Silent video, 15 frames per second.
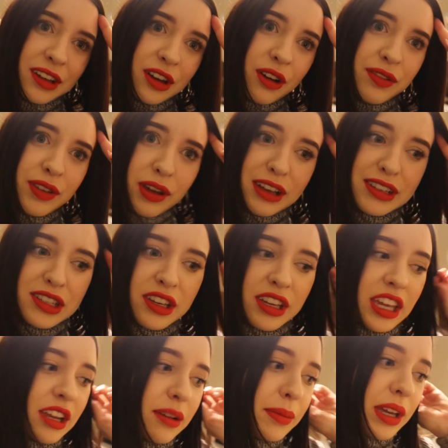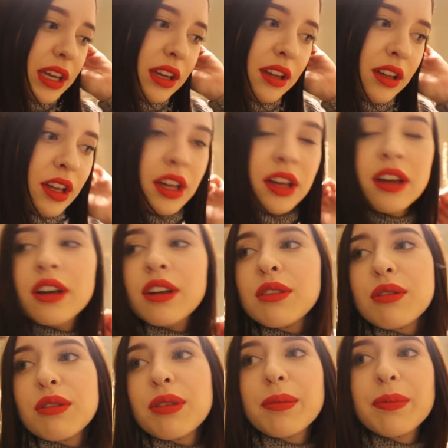hopefully you guys could hear me
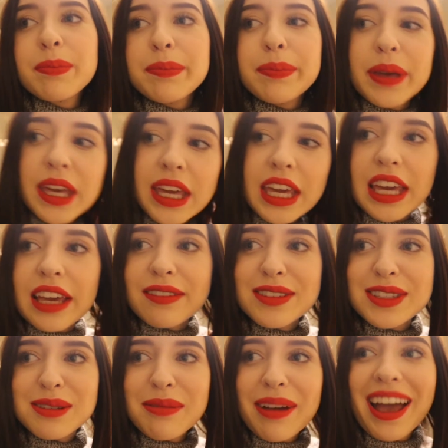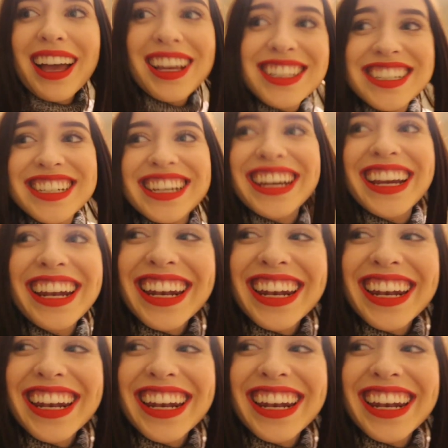through the pee of Sebastian.